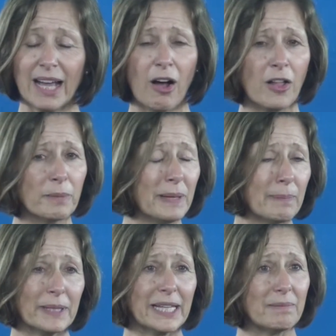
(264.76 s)
All the
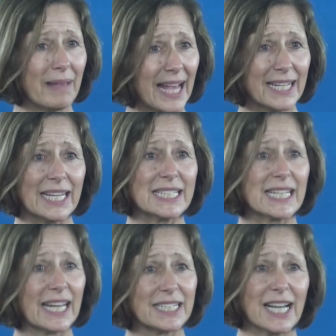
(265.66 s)
people he met, he
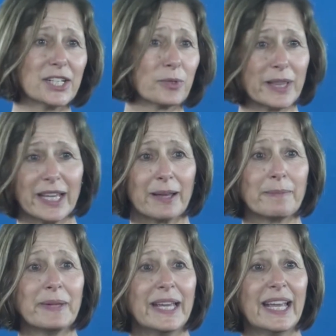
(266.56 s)
stayed in touch with
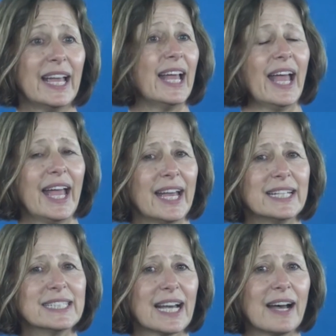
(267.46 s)
them,
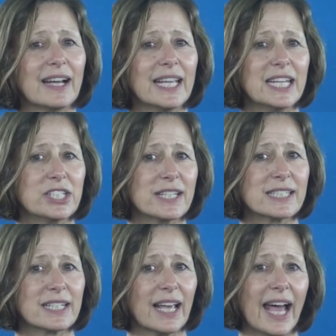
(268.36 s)
and he
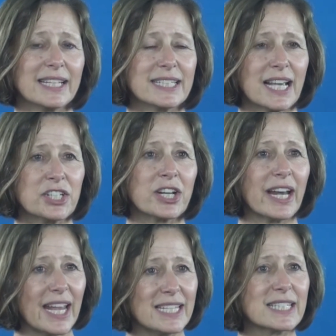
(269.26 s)
just had such a
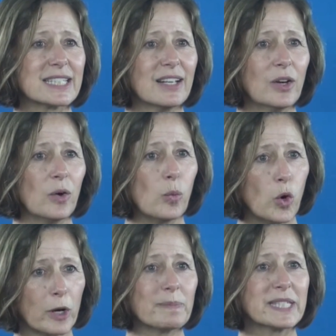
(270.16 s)
nice,
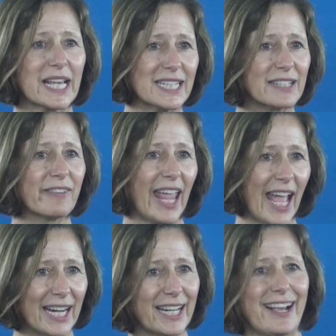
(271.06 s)
warm sense of
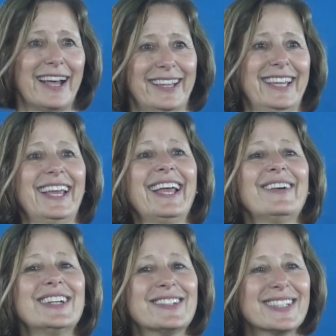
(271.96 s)
Canada,
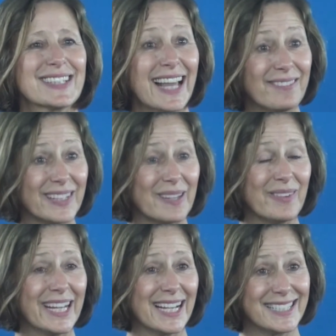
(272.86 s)
which was lovely
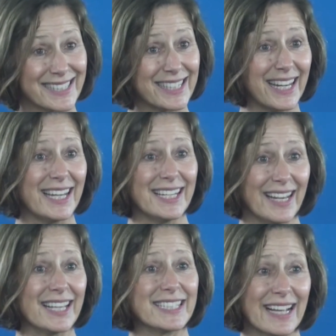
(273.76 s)
because he
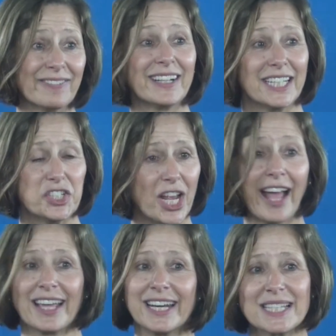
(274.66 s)
is definitely
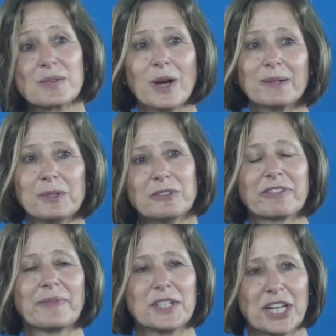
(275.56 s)
Czech and doesn't want to move
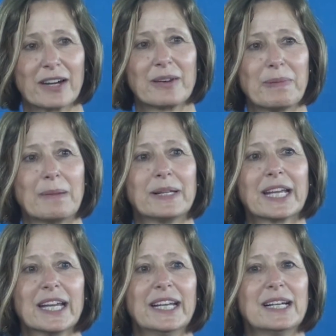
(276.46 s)
from the Czech
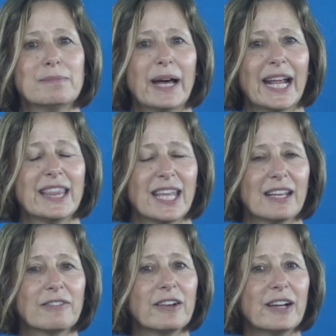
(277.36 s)
Republic. But I
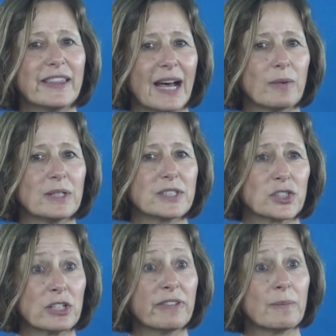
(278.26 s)
think that will
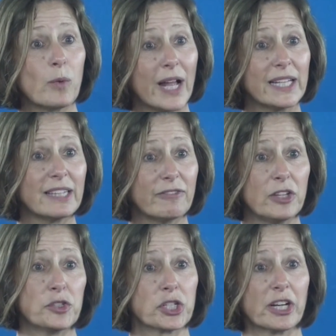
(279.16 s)
serve him well in the
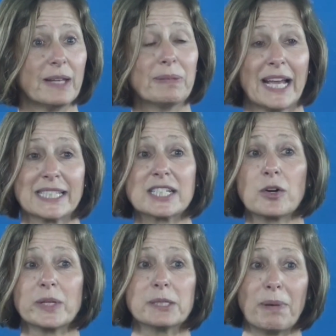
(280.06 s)
future. He plans to
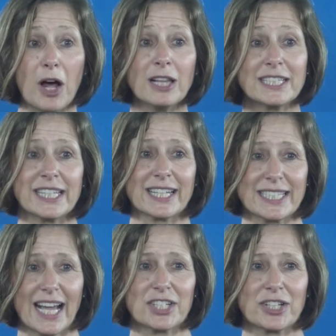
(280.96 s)
go into
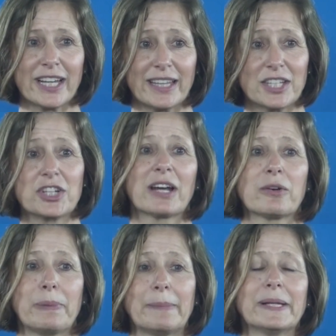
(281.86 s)
politics, actually, in the Czech
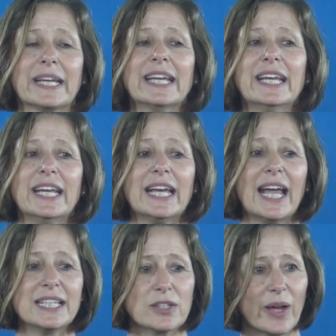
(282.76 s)
Republic,
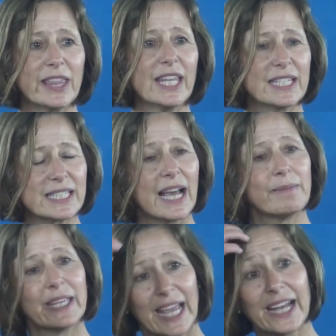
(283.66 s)
and so I think his
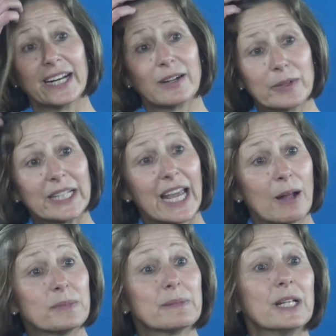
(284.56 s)
time in Canada really
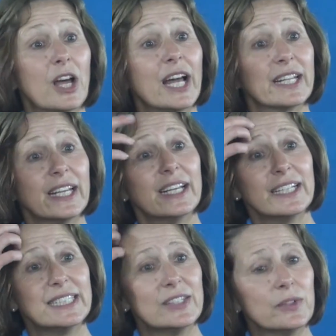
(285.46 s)
helped him a lot
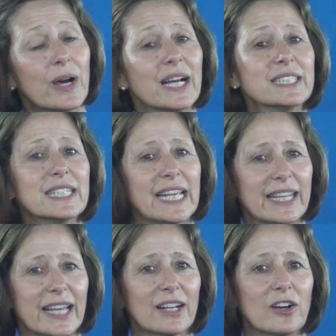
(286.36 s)
to
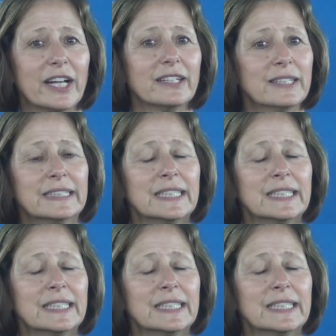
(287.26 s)
take that on.